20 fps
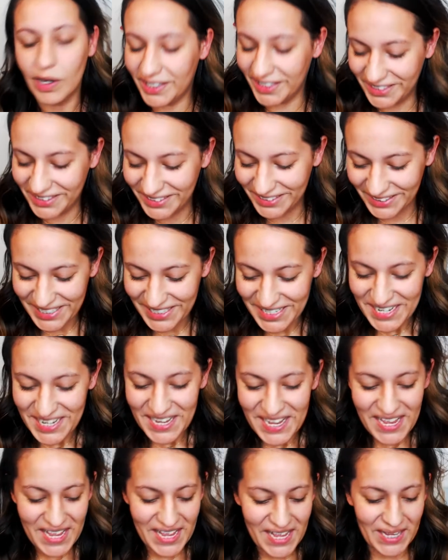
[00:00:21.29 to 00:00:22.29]
more.
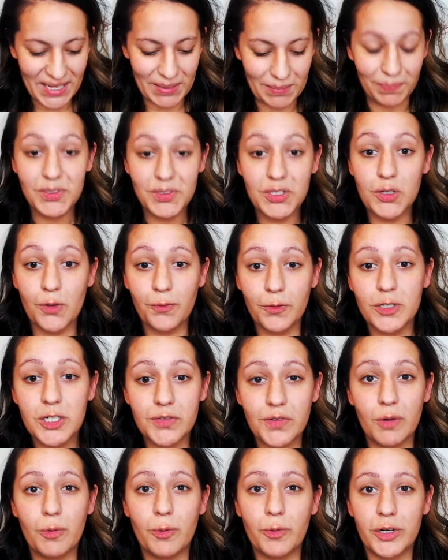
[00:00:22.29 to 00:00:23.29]
Oh, so first of
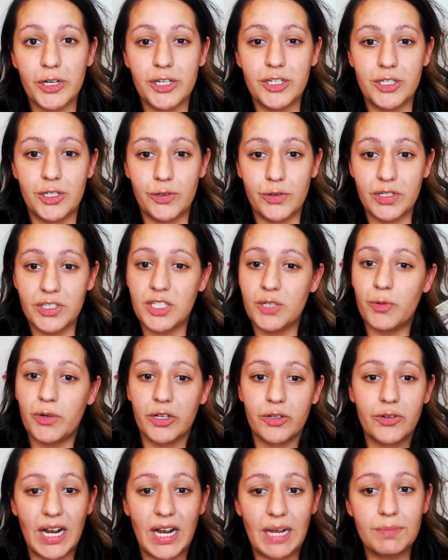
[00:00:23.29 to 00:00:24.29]
all, what we're going to do is you want
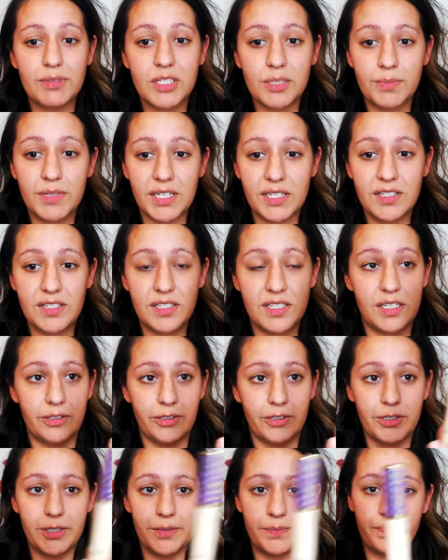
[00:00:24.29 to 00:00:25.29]
to grab some
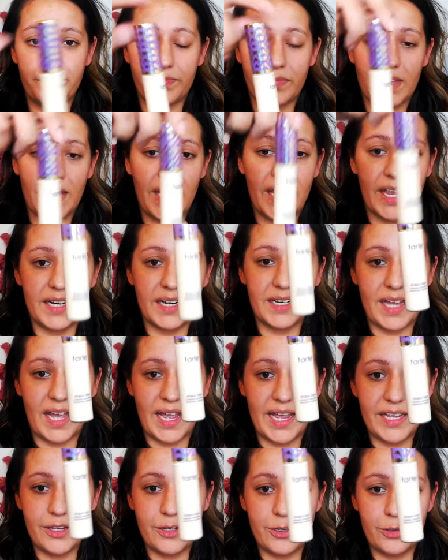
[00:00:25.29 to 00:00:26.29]
concealer, and I
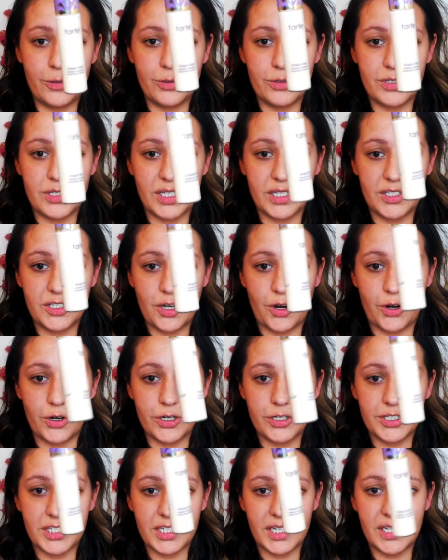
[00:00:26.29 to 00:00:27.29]
use the
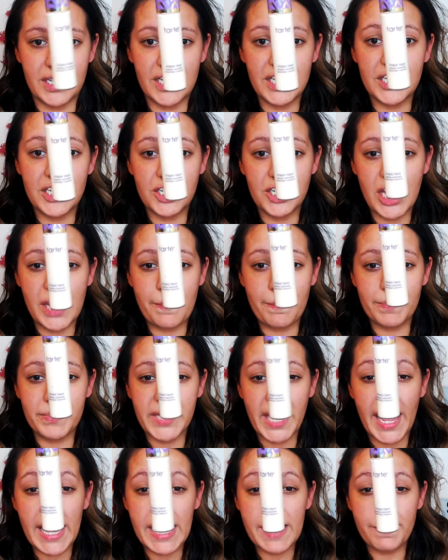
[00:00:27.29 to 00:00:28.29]
Tarte Shape
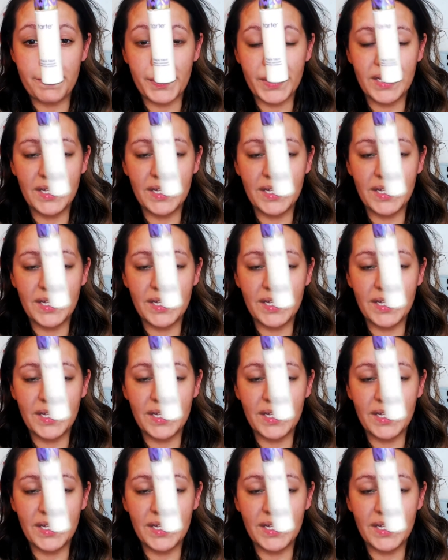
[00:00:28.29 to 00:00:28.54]
Tape,